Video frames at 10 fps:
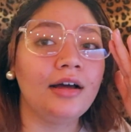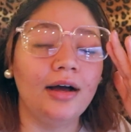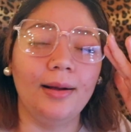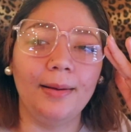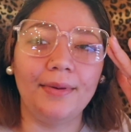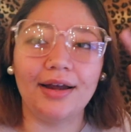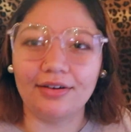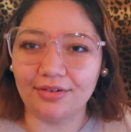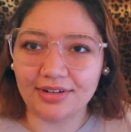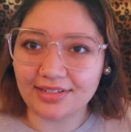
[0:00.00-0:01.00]
I
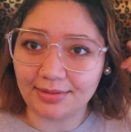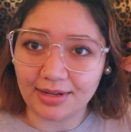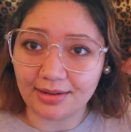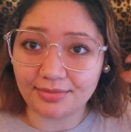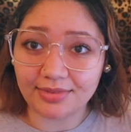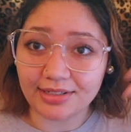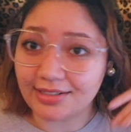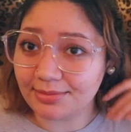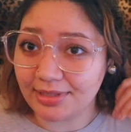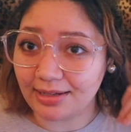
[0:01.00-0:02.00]
don't know when it's gonna be up. It
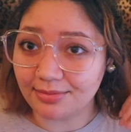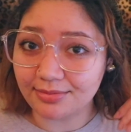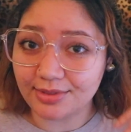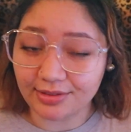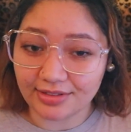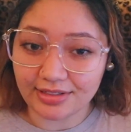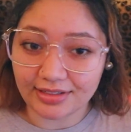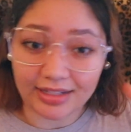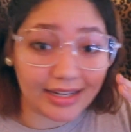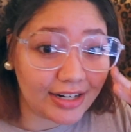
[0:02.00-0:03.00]
should be up sooner
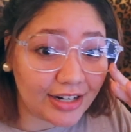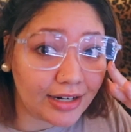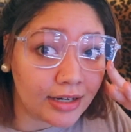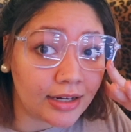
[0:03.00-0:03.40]
than later,